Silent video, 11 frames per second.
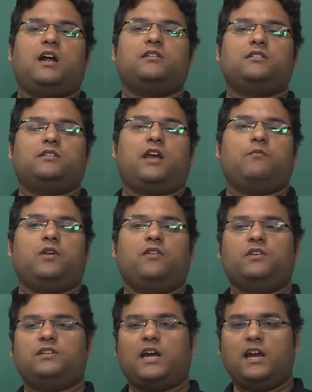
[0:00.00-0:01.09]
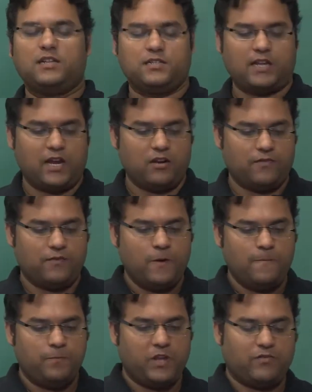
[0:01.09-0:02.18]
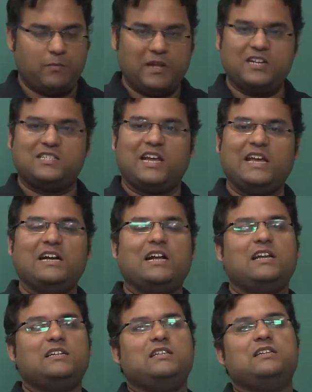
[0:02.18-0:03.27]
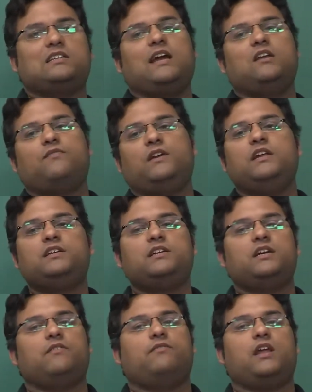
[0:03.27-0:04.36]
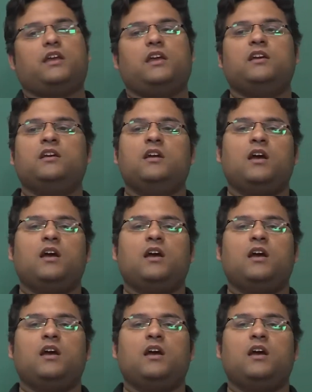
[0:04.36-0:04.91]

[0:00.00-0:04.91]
at this time. If the child is if the parents encourage this kind of initiative taking,